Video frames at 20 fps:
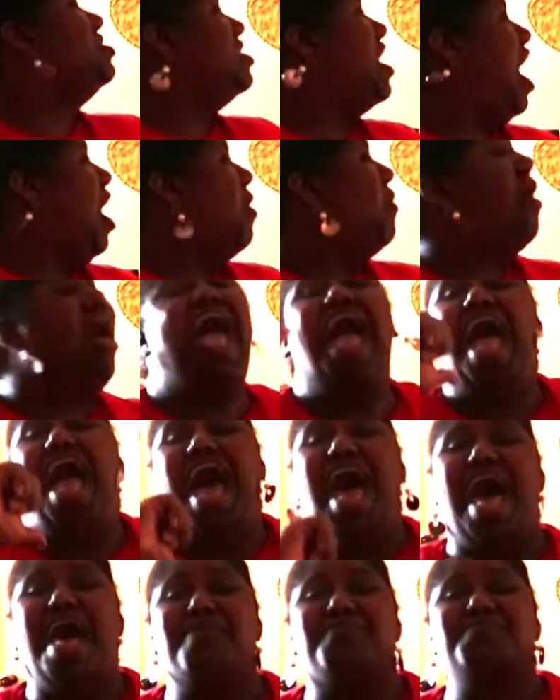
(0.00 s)
No.
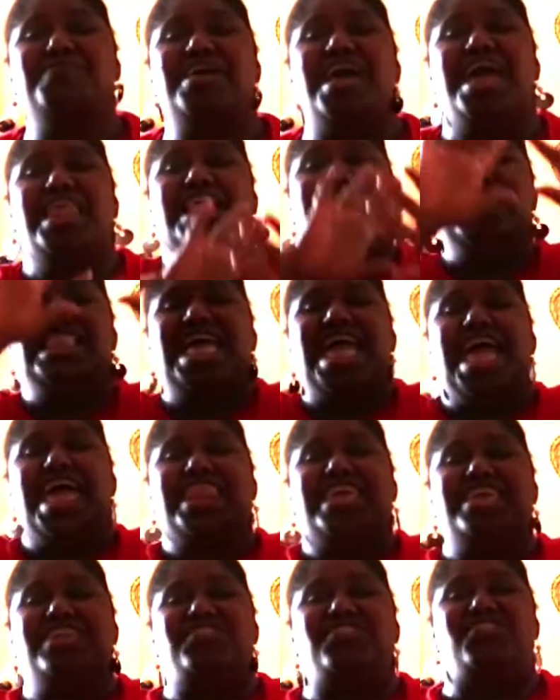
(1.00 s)
I'm gonna
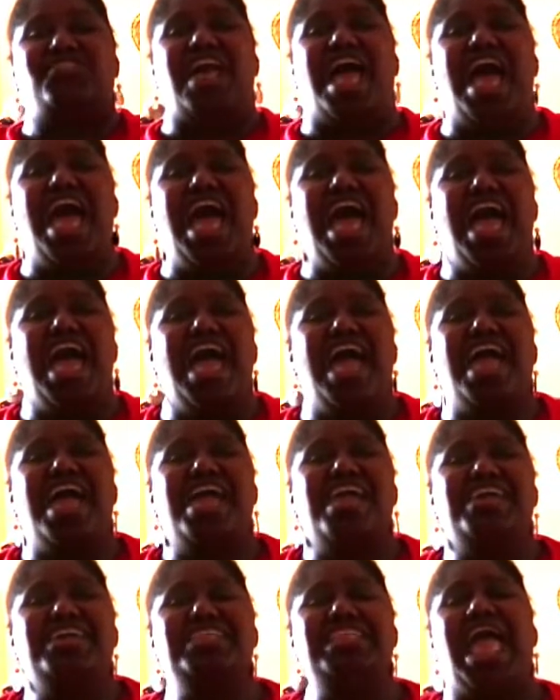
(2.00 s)
let it
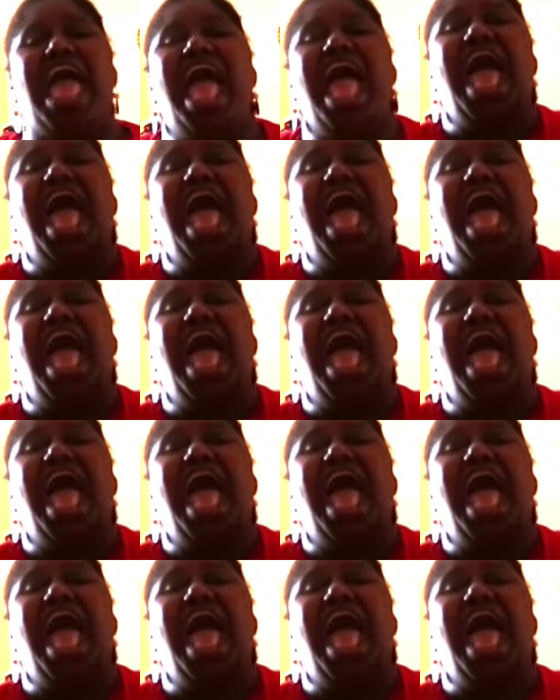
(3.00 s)
shine.